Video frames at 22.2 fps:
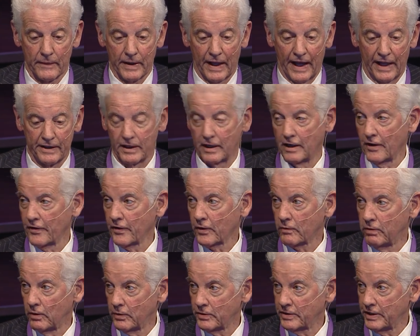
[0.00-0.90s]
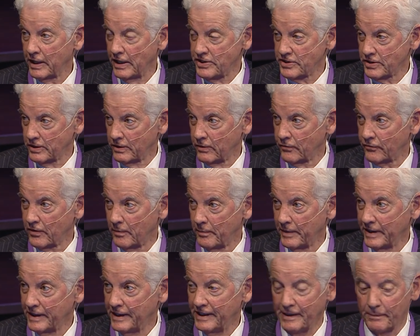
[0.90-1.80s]
And another quotation from
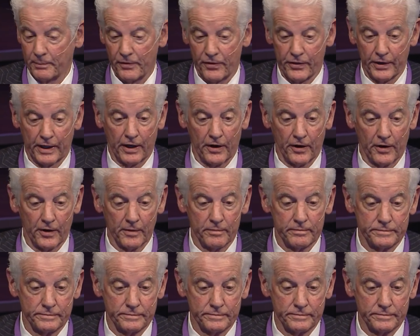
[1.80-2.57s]
a deep thinker,